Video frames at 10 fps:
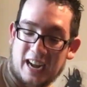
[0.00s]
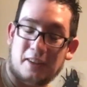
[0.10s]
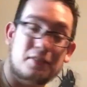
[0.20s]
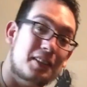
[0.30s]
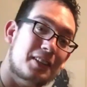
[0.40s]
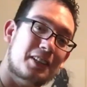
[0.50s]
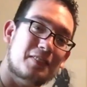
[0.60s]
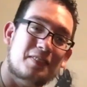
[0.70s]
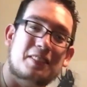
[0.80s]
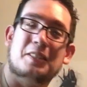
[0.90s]
I have 1
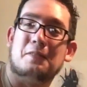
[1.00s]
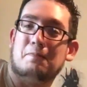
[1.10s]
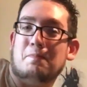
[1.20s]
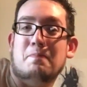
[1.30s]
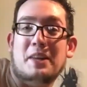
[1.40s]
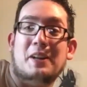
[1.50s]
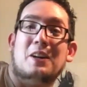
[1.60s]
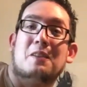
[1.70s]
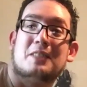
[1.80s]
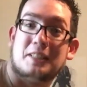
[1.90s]
arm, so many
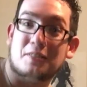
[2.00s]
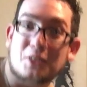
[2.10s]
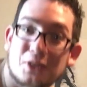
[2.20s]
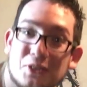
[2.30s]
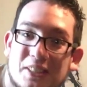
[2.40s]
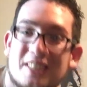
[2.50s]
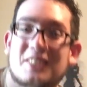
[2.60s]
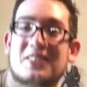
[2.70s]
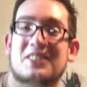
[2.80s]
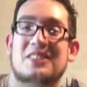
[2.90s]
arms. That's cool, that's
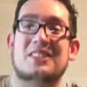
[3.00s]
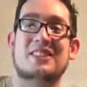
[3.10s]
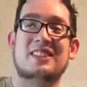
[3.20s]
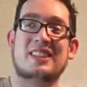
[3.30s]
so cool.